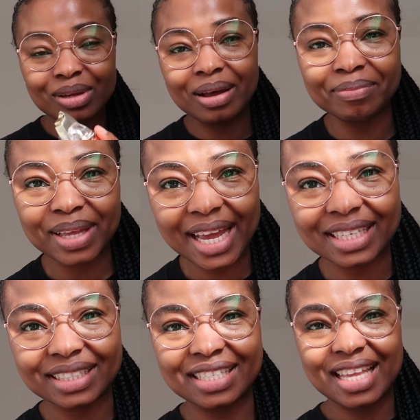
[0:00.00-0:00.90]
one,
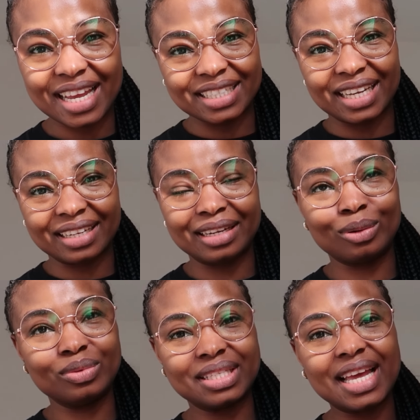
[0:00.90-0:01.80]
it's getting dark
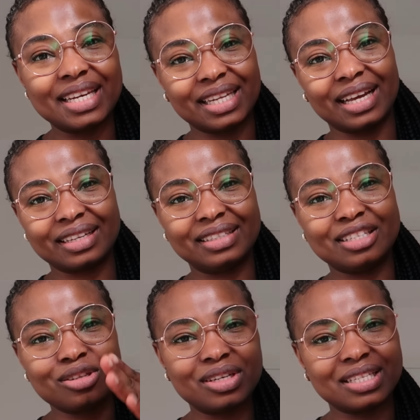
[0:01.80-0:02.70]
now. It's getting dark. The
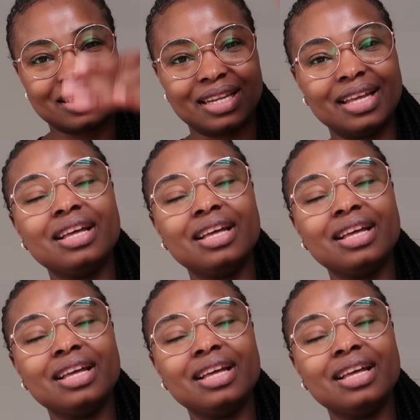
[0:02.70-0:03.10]
sun is...